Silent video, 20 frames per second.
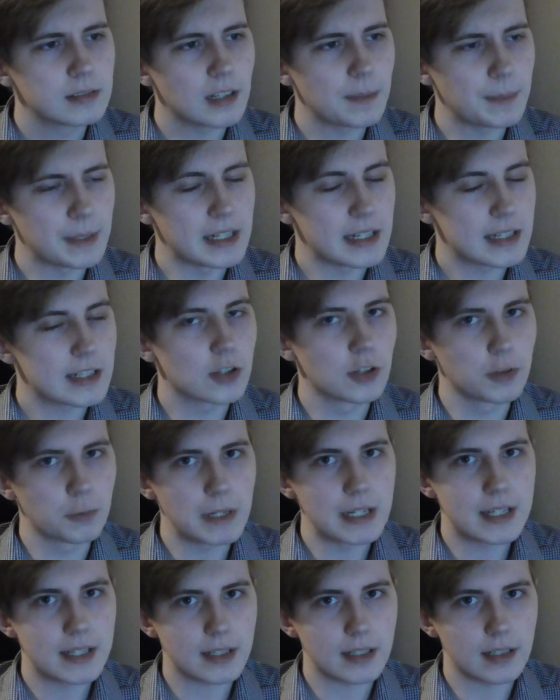I mean, it's a good
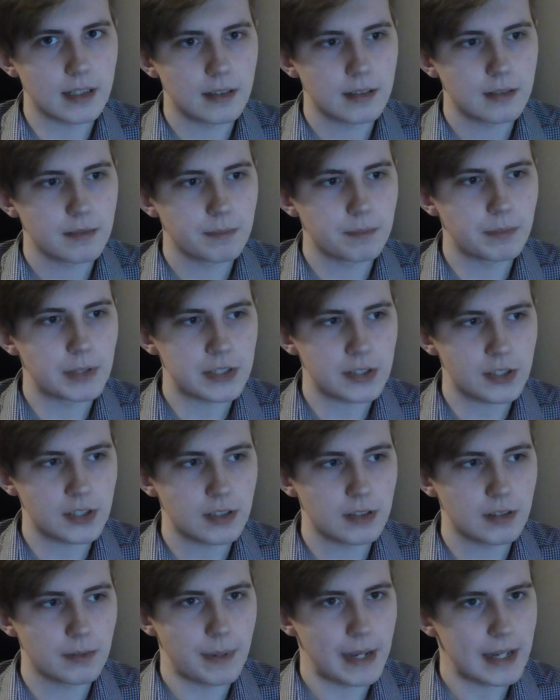whiskey, but it's
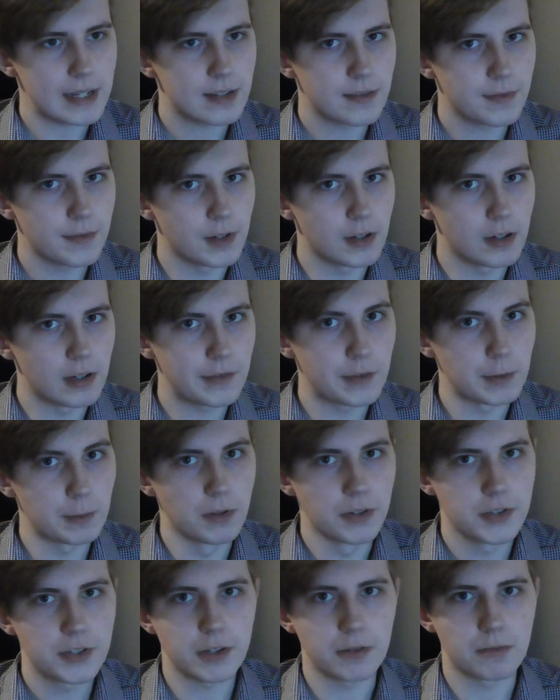not the best for if you
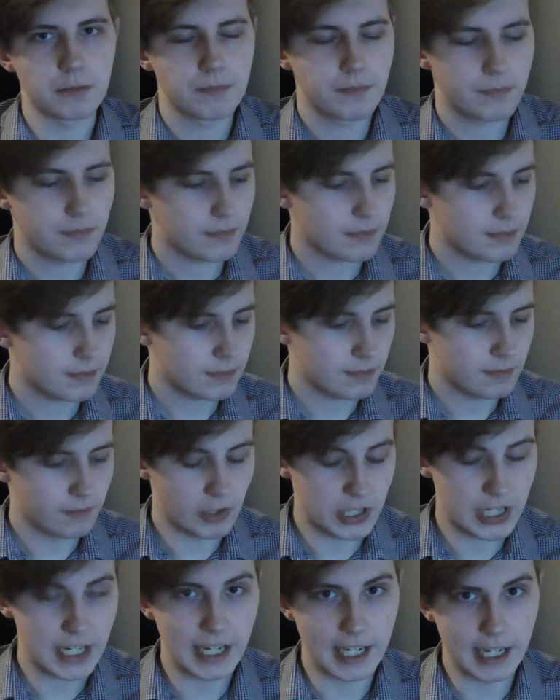want to
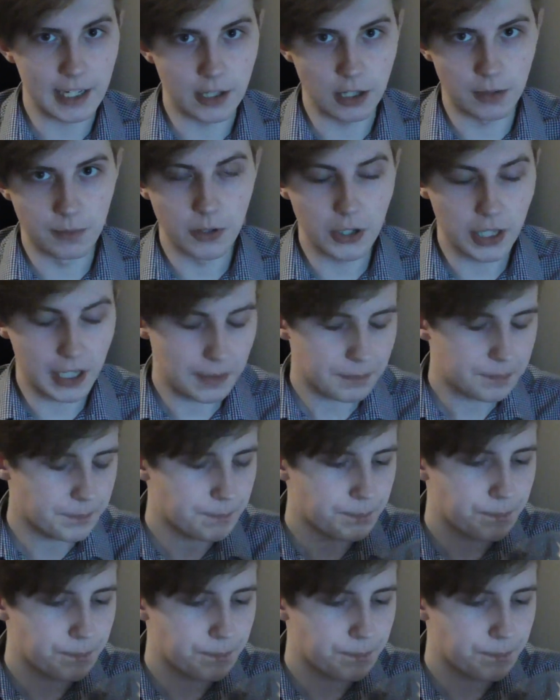retain your money.